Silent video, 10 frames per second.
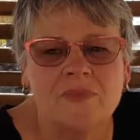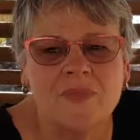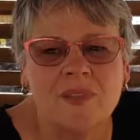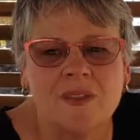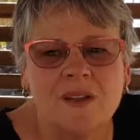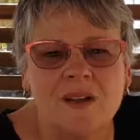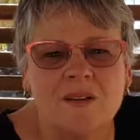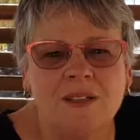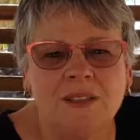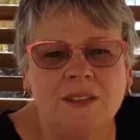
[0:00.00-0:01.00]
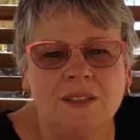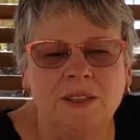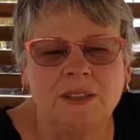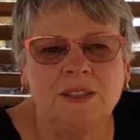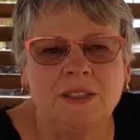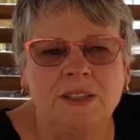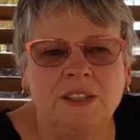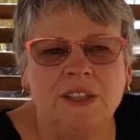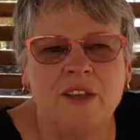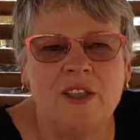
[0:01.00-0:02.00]
So is that a bit like Alpha,
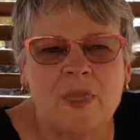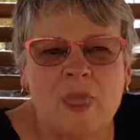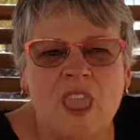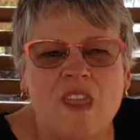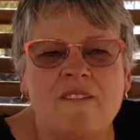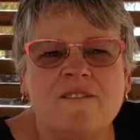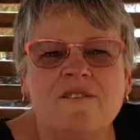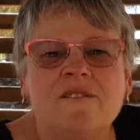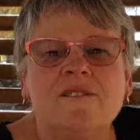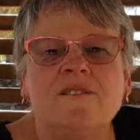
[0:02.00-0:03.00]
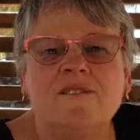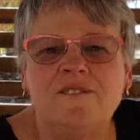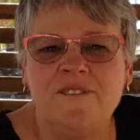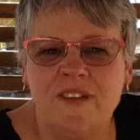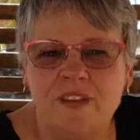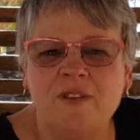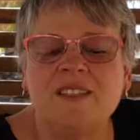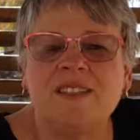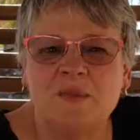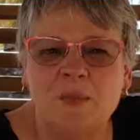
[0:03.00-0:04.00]
just looking at life's big questions? Very
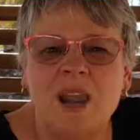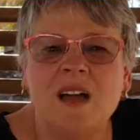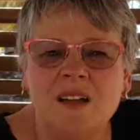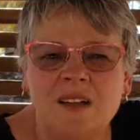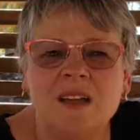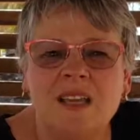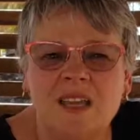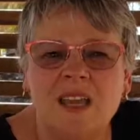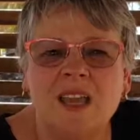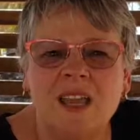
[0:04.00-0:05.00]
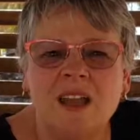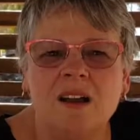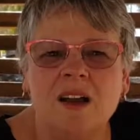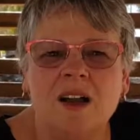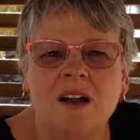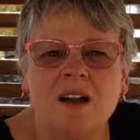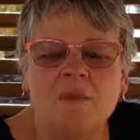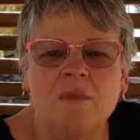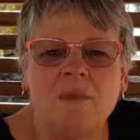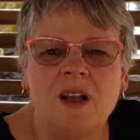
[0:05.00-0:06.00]
similar, yeah.
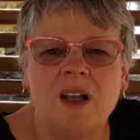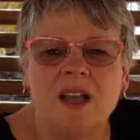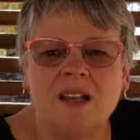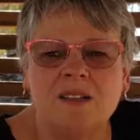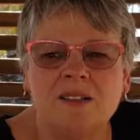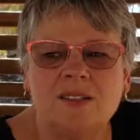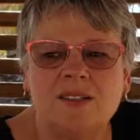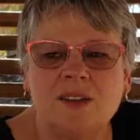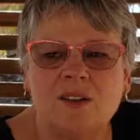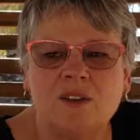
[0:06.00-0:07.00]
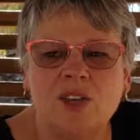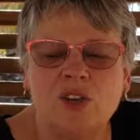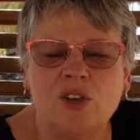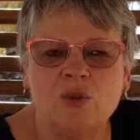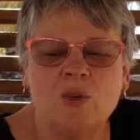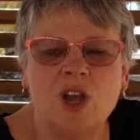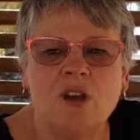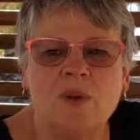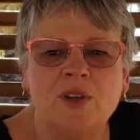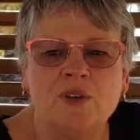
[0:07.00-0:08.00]
And so, you'd
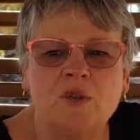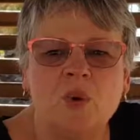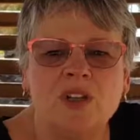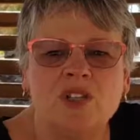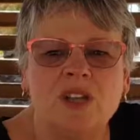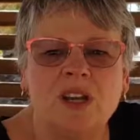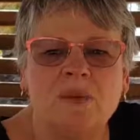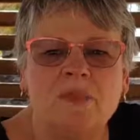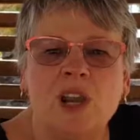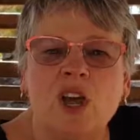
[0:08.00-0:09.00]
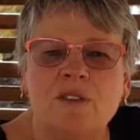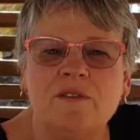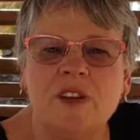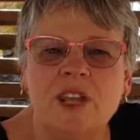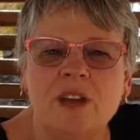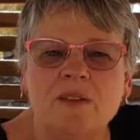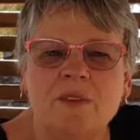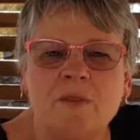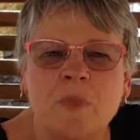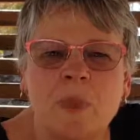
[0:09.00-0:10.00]
go and you'd watch like a video,
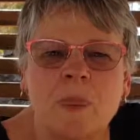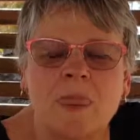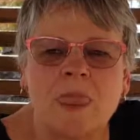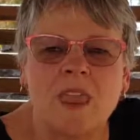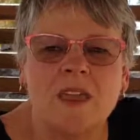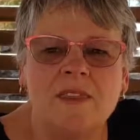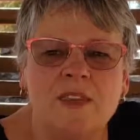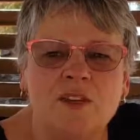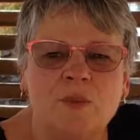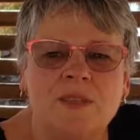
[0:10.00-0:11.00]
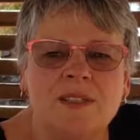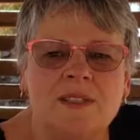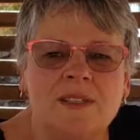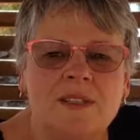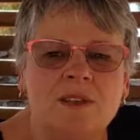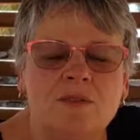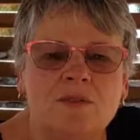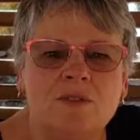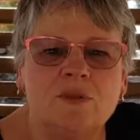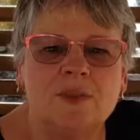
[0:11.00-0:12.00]
and then you would sit in
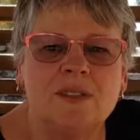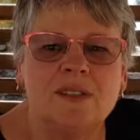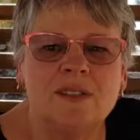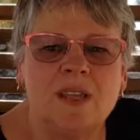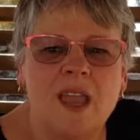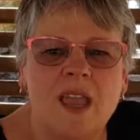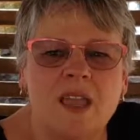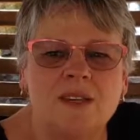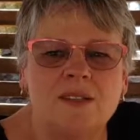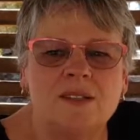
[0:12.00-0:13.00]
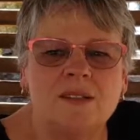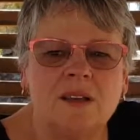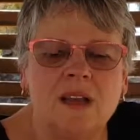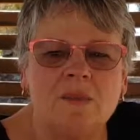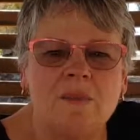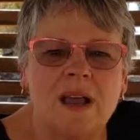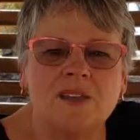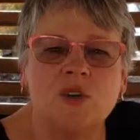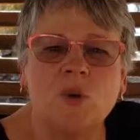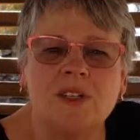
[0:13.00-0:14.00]
groups and
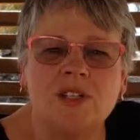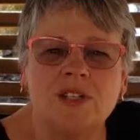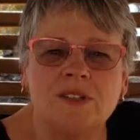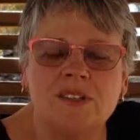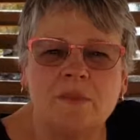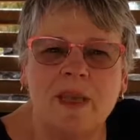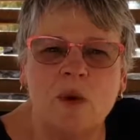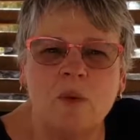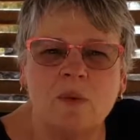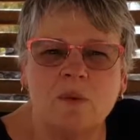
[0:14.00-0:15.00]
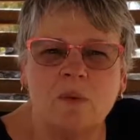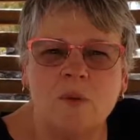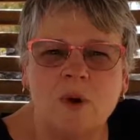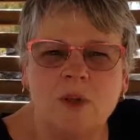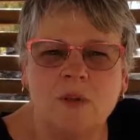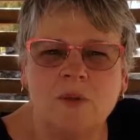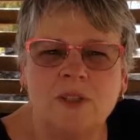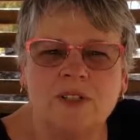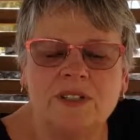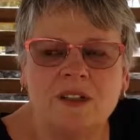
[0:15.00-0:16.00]
ask questions about what you
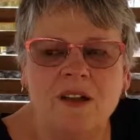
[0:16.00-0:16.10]
learned.